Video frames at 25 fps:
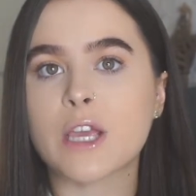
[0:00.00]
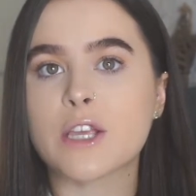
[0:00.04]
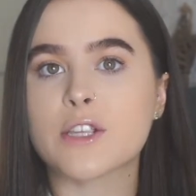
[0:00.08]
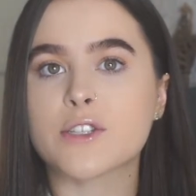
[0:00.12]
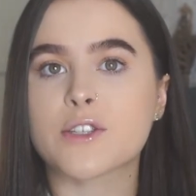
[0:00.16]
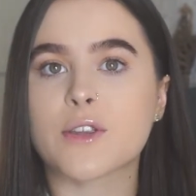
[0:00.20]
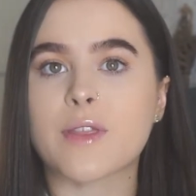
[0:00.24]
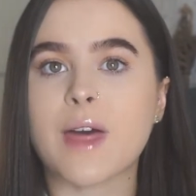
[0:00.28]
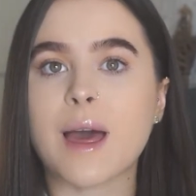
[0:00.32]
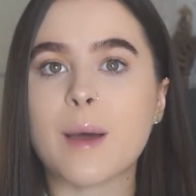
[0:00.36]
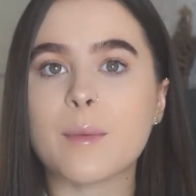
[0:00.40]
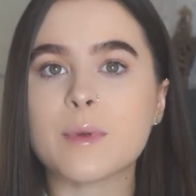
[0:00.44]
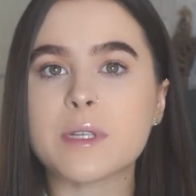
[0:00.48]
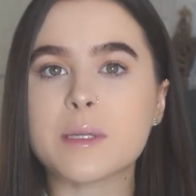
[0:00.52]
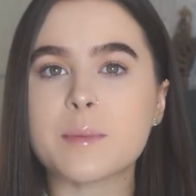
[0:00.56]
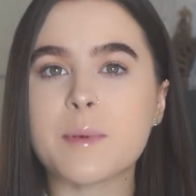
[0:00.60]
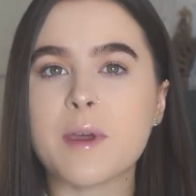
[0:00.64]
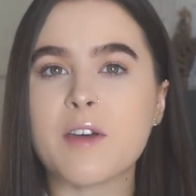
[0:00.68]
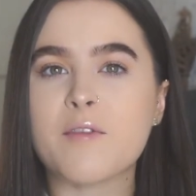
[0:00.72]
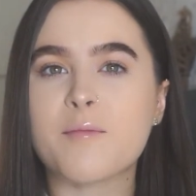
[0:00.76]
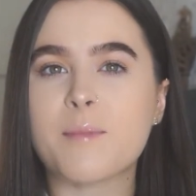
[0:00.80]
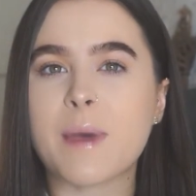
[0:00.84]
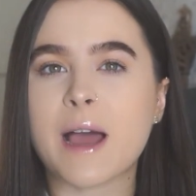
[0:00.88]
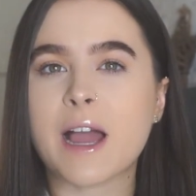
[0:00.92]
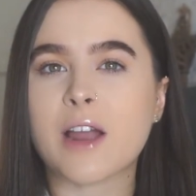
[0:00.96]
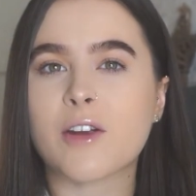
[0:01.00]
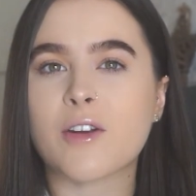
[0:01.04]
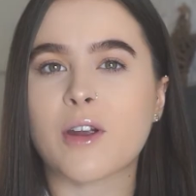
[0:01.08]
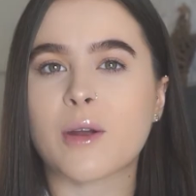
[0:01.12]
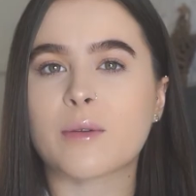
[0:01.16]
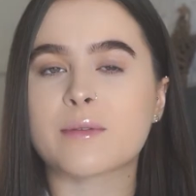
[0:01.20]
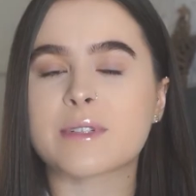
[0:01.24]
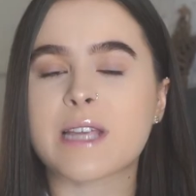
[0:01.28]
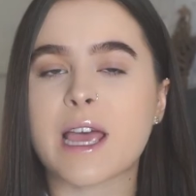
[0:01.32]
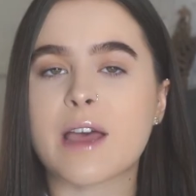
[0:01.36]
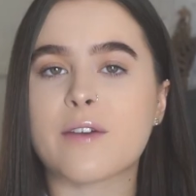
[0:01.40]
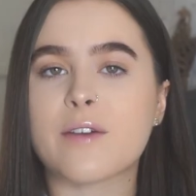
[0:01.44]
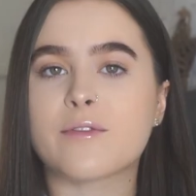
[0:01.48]
So that was a bit of
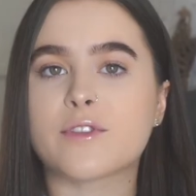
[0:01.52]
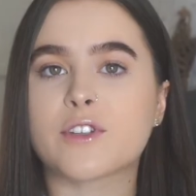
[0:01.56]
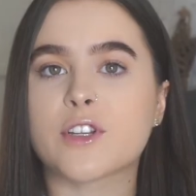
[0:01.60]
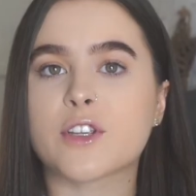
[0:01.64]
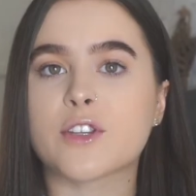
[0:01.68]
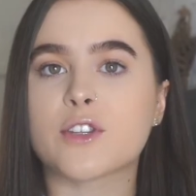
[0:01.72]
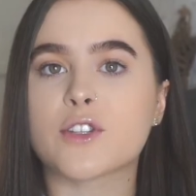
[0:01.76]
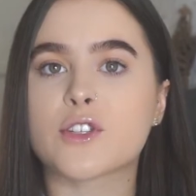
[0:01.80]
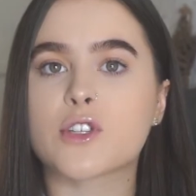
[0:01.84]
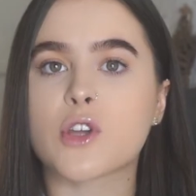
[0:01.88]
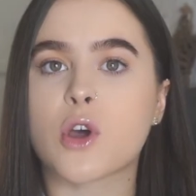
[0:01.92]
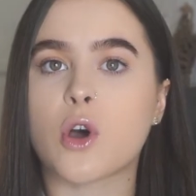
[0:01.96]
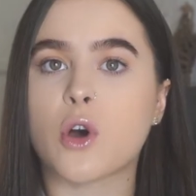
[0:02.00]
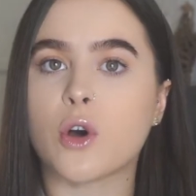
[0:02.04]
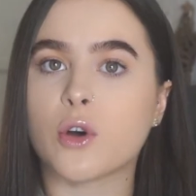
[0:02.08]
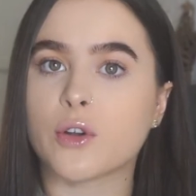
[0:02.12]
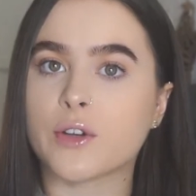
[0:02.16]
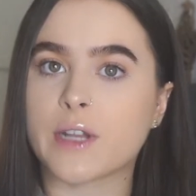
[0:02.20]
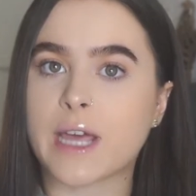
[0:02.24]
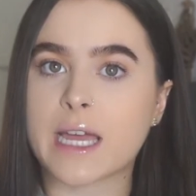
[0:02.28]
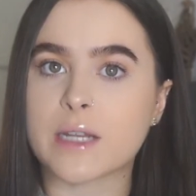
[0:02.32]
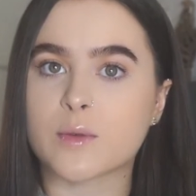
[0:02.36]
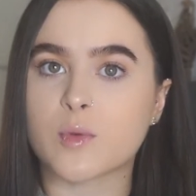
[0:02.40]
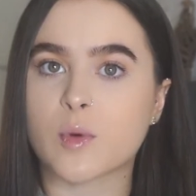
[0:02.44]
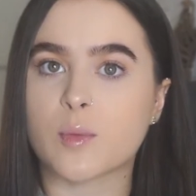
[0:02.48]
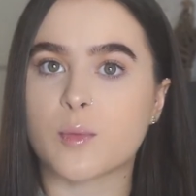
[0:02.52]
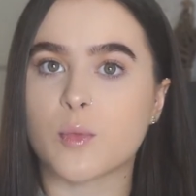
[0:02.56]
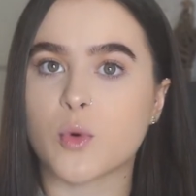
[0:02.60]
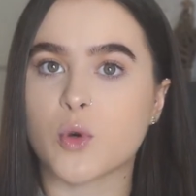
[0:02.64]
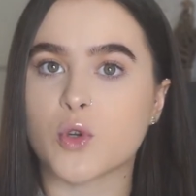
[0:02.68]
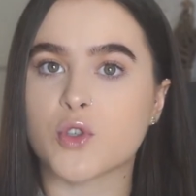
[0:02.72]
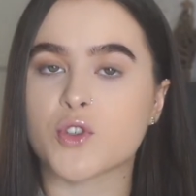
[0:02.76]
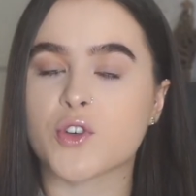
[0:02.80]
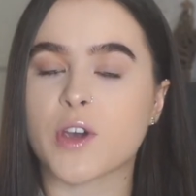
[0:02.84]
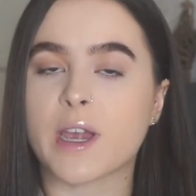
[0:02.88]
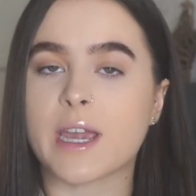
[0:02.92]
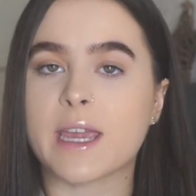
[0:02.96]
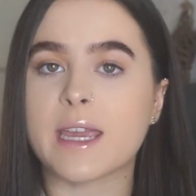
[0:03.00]
background evidence on Edward
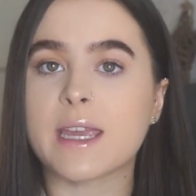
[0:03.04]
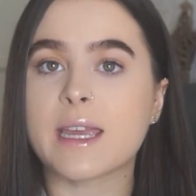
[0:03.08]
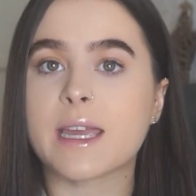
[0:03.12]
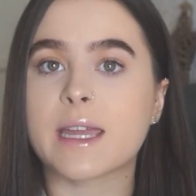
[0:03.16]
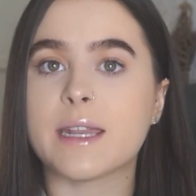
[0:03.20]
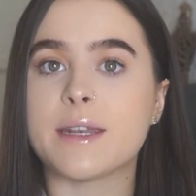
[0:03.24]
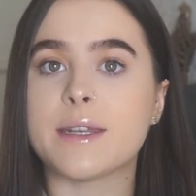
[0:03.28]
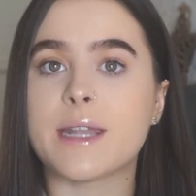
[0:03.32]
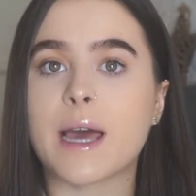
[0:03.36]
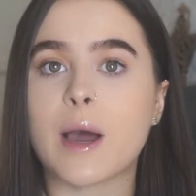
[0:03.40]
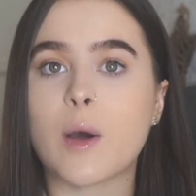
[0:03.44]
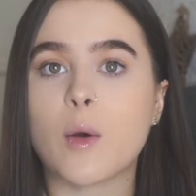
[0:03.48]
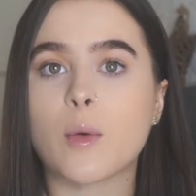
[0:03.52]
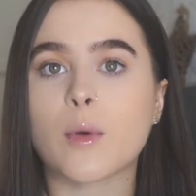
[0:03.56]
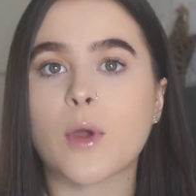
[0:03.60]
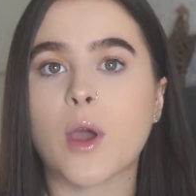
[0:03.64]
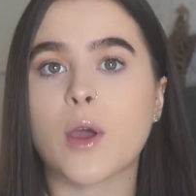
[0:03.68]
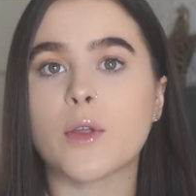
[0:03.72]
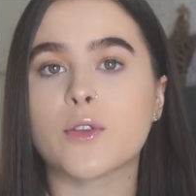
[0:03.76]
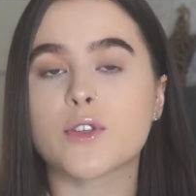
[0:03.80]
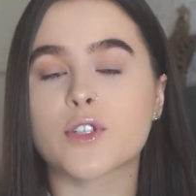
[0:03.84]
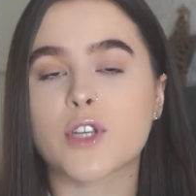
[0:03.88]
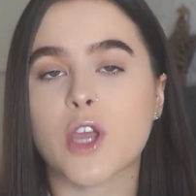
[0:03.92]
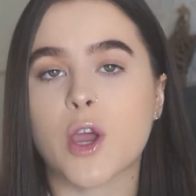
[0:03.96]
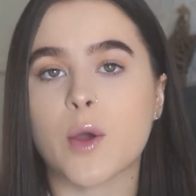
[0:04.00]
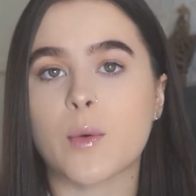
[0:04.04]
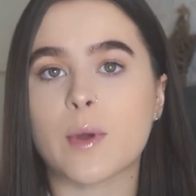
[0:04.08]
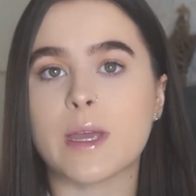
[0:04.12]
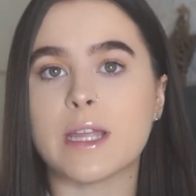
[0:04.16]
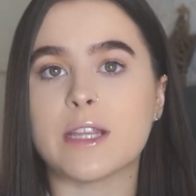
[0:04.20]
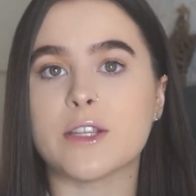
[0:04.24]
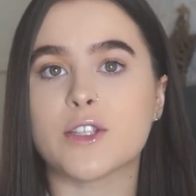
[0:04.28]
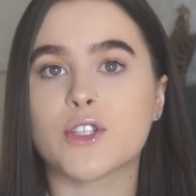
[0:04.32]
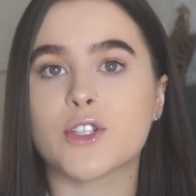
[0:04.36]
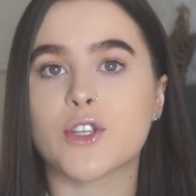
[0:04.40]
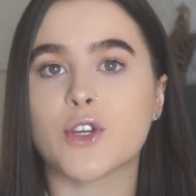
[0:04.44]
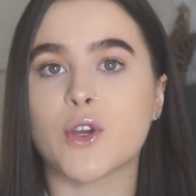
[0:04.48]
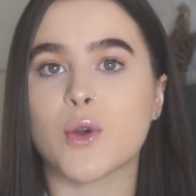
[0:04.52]
Mordrake. Now I'm going to go
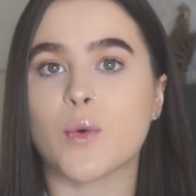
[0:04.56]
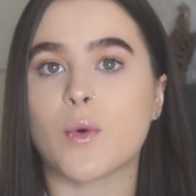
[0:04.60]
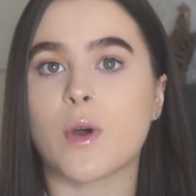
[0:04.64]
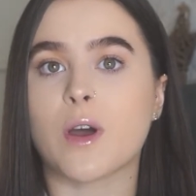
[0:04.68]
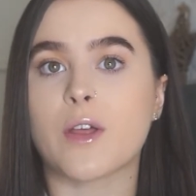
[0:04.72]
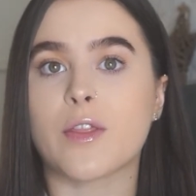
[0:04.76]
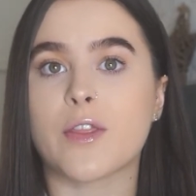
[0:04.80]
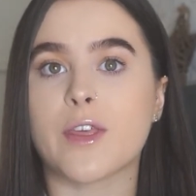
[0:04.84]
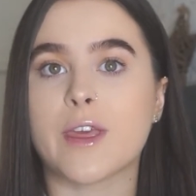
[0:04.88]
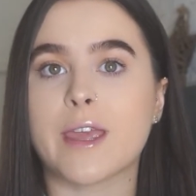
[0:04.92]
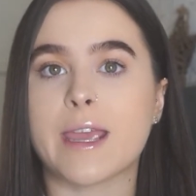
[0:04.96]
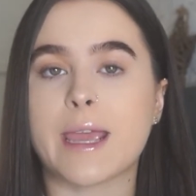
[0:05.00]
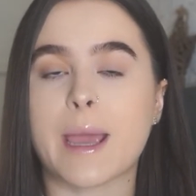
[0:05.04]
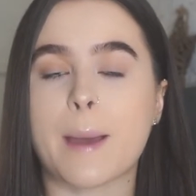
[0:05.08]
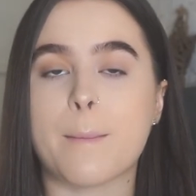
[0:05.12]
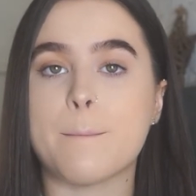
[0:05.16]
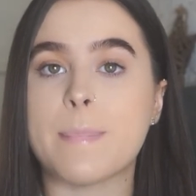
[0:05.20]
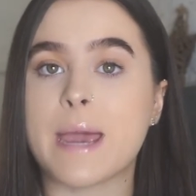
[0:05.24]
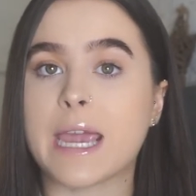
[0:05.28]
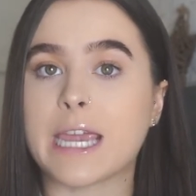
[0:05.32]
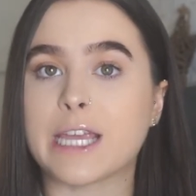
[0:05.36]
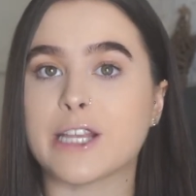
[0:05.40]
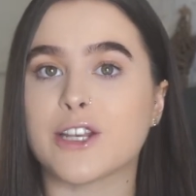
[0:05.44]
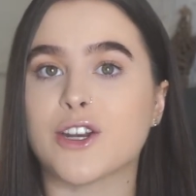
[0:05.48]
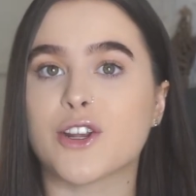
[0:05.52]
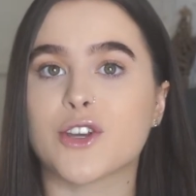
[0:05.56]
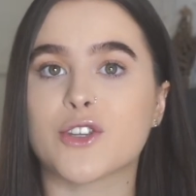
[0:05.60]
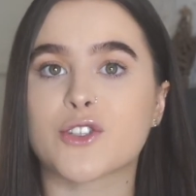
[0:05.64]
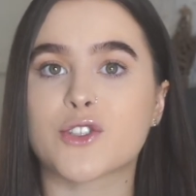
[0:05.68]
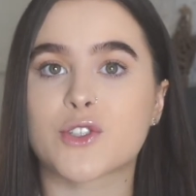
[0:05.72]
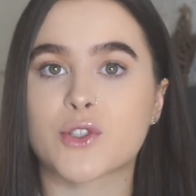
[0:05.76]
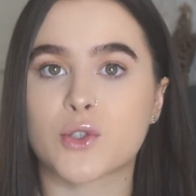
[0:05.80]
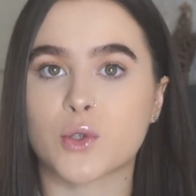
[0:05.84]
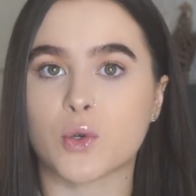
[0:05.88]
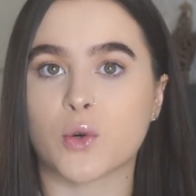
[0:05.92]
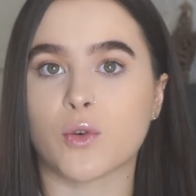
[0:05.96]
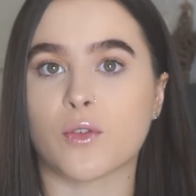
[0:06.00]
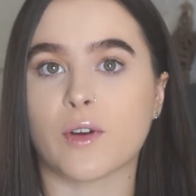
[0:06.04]
into the main
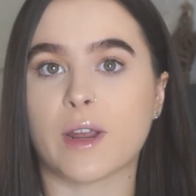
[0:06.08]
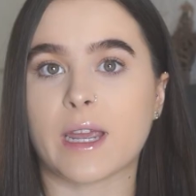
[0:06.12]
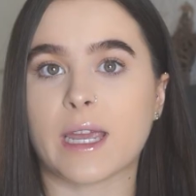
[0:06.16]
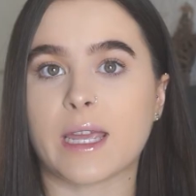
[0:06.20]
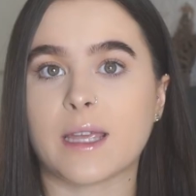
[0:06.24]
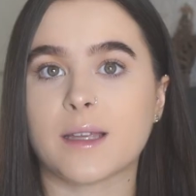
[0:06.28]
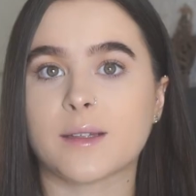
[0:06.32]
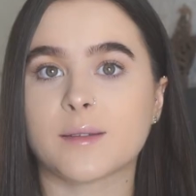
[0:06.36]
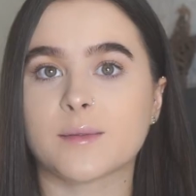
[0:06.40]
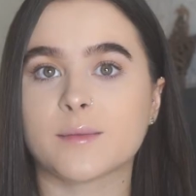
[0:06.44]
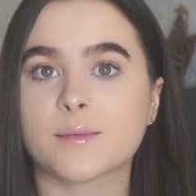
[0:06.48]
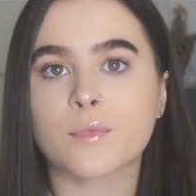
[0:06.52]
story.